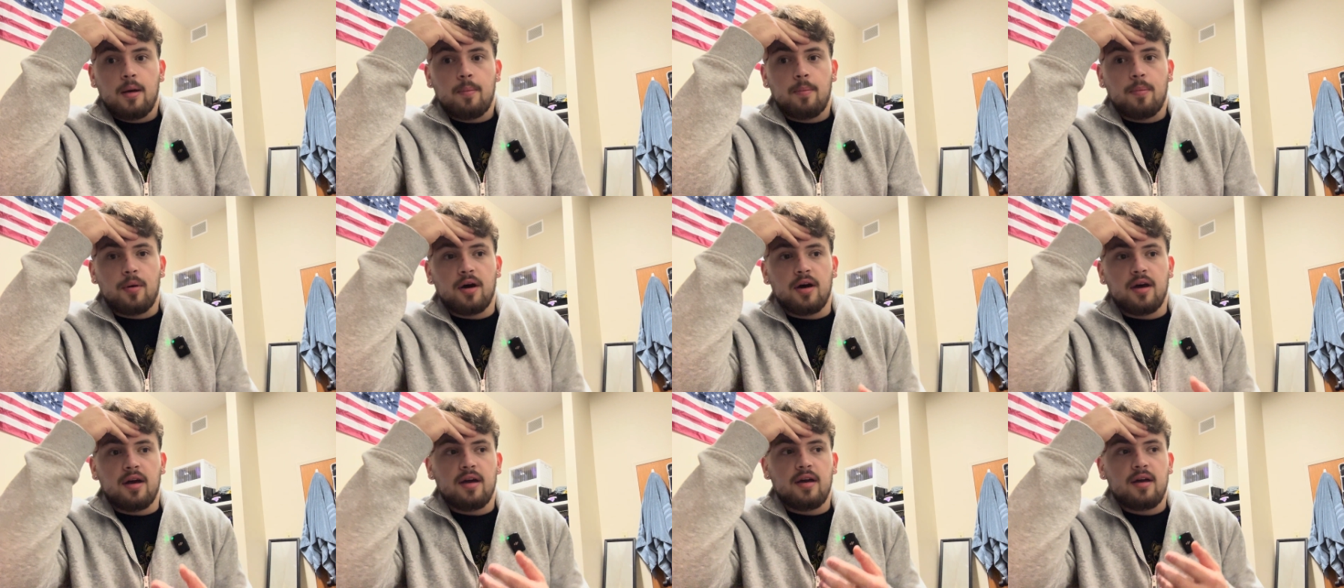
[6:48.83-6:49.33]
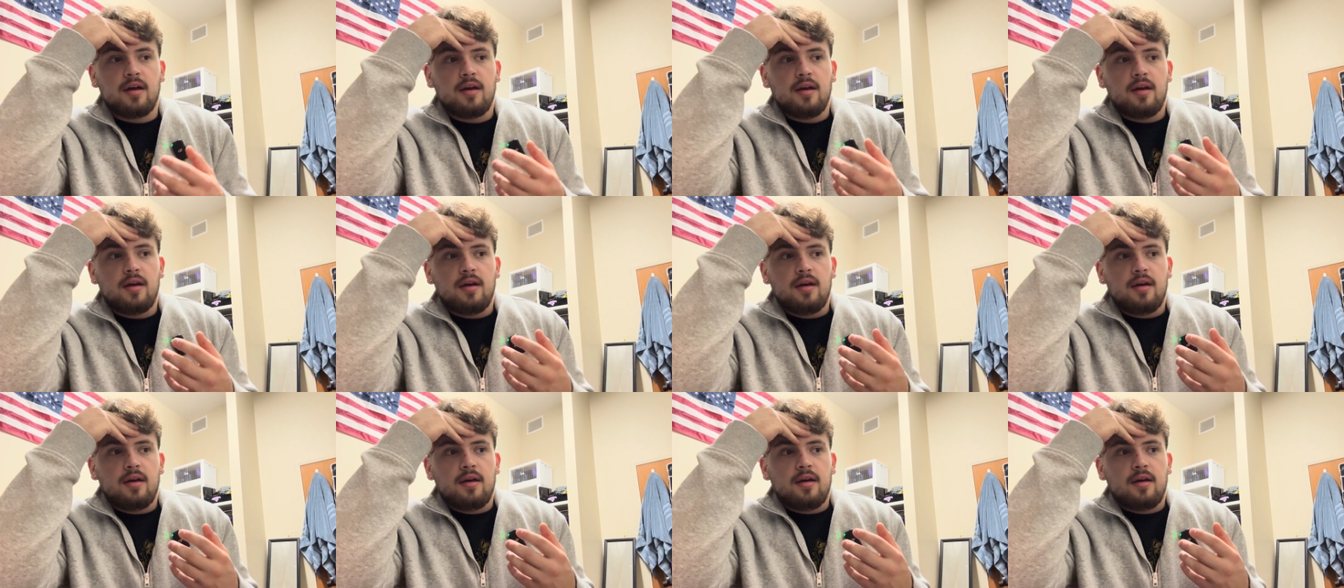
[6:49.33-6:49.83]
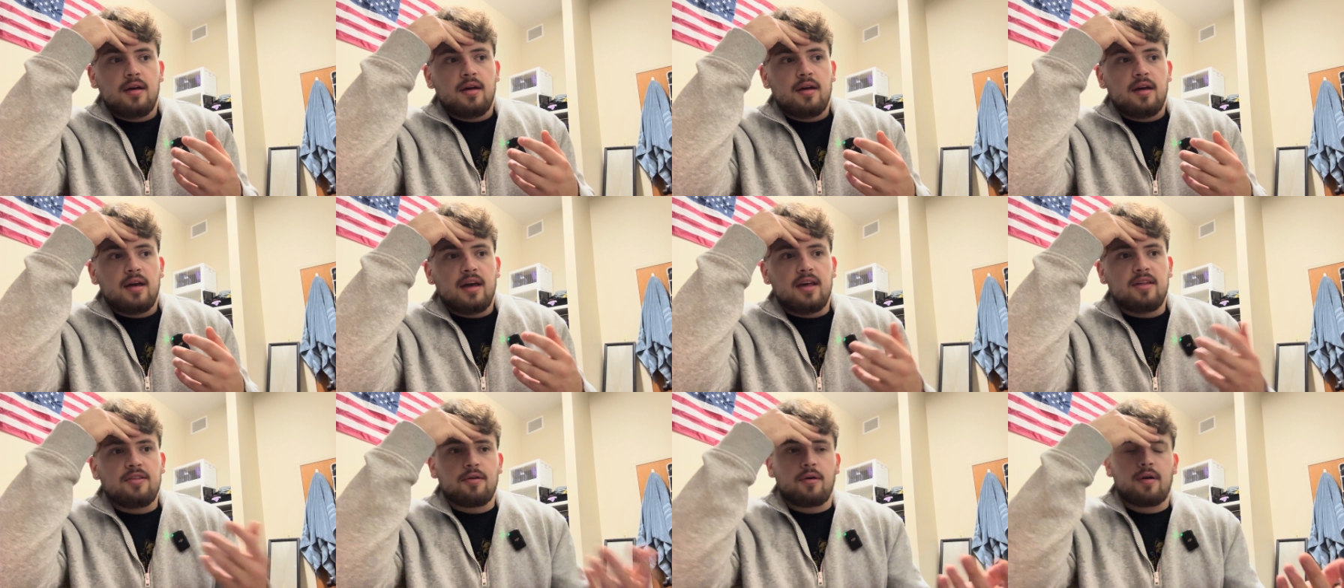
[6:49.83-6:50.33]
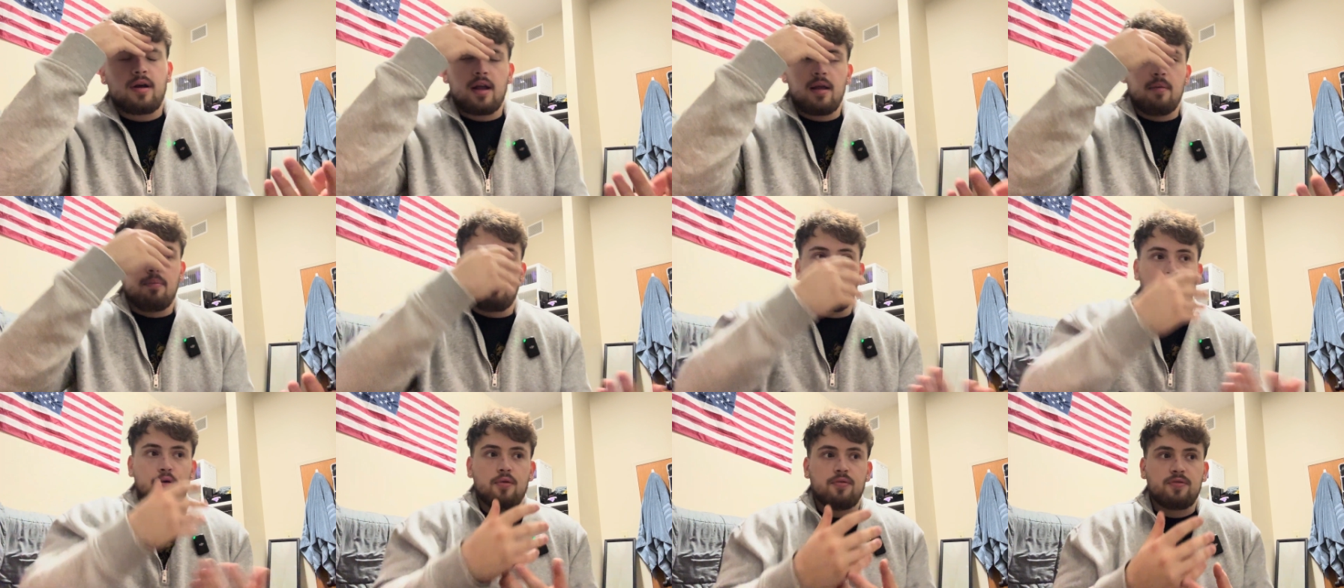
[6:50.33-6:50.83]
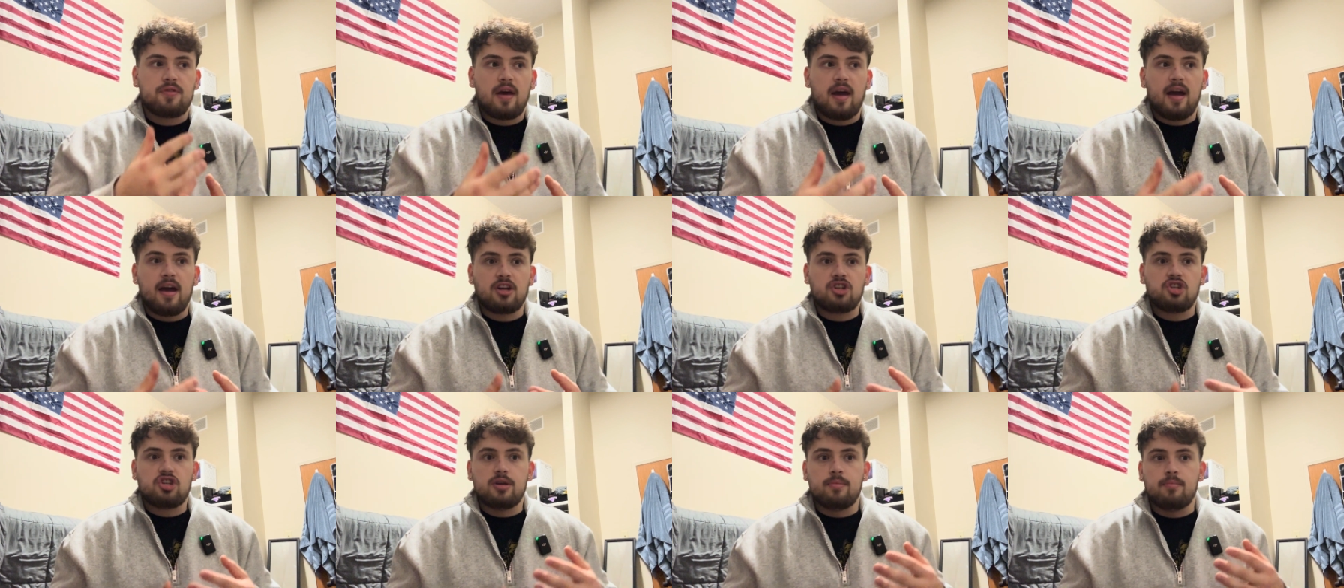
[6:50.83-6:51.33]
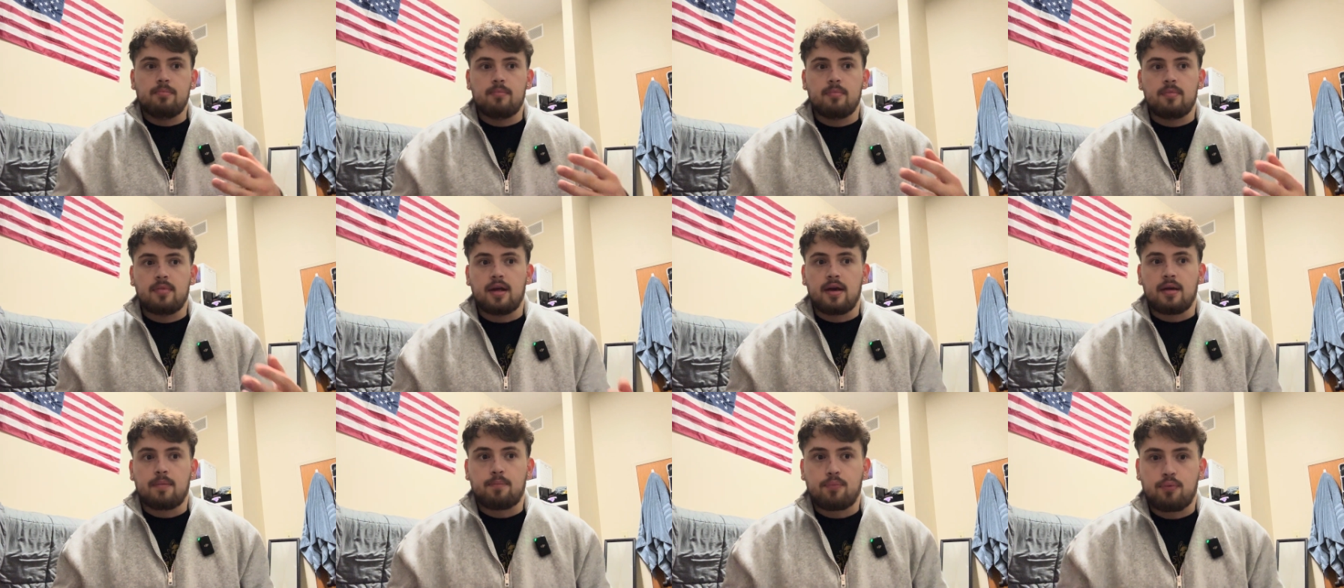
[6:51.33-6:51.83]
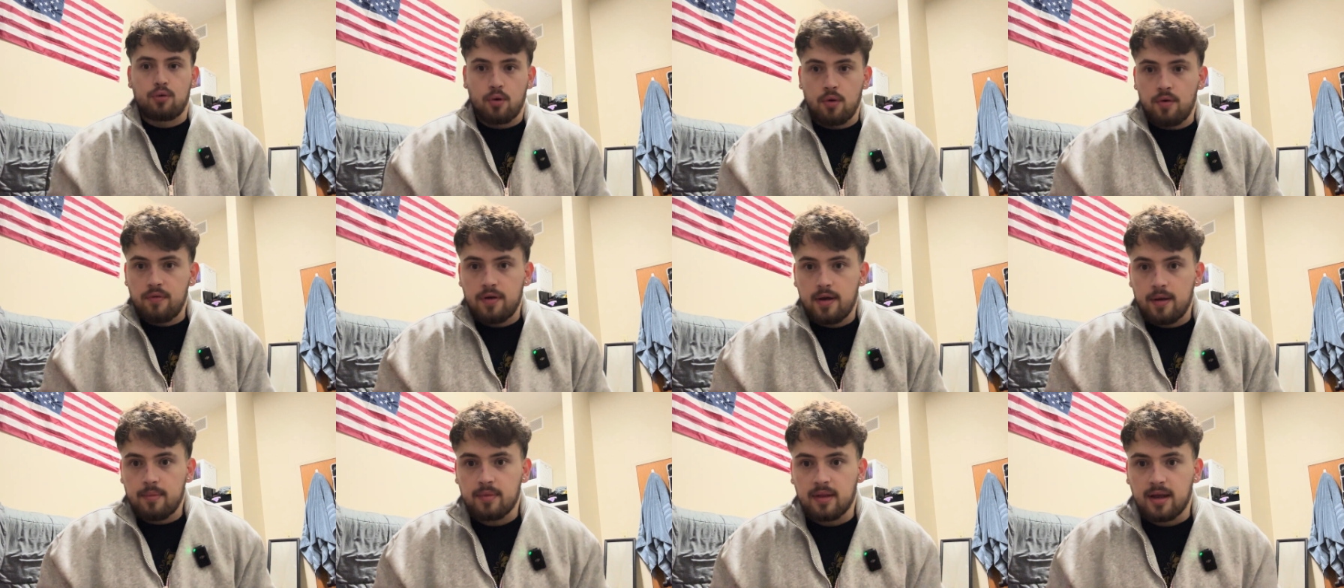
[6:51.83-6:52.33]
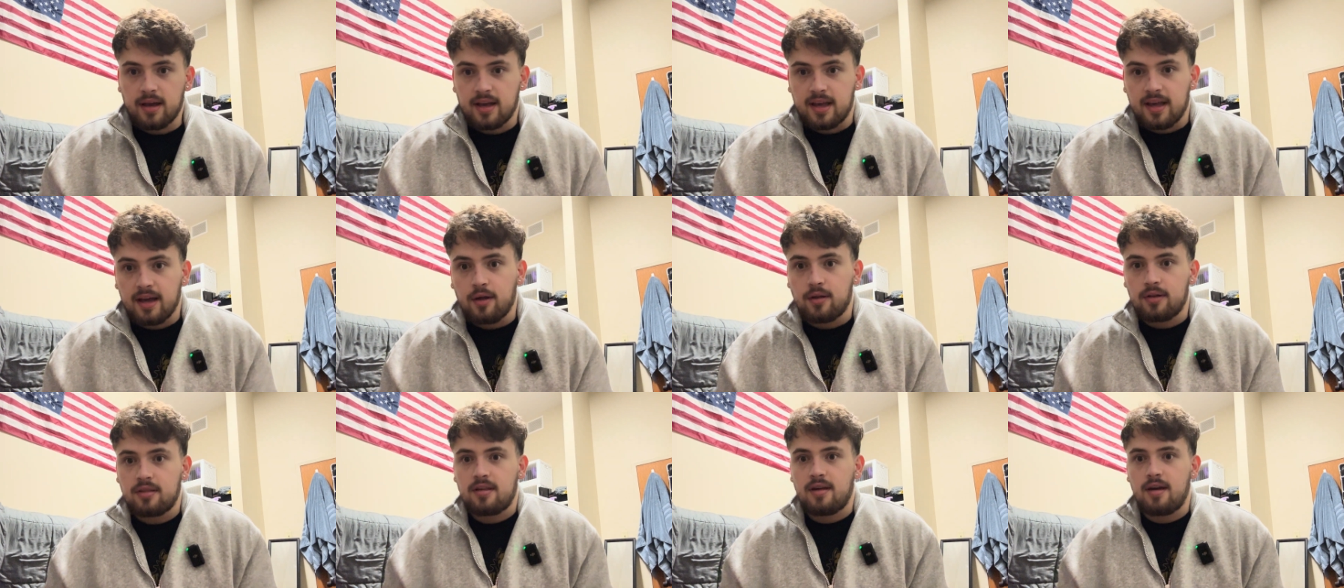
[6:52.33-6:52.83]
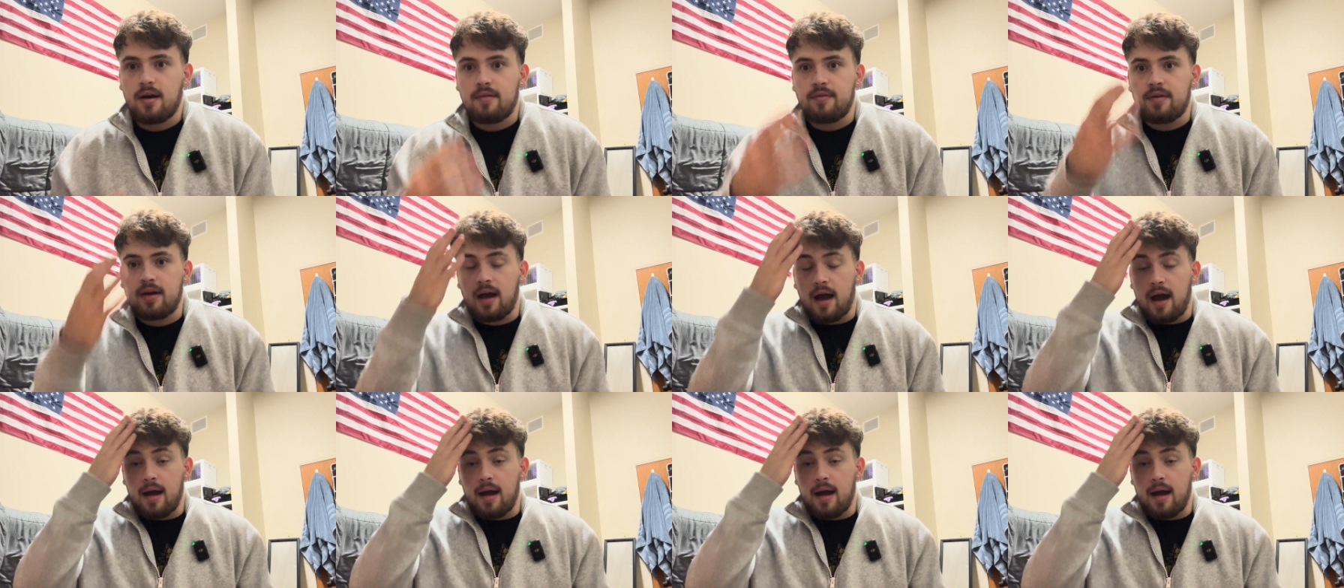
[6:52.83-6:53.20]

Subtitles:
But is there any proof to actually like prove him like guilty of it?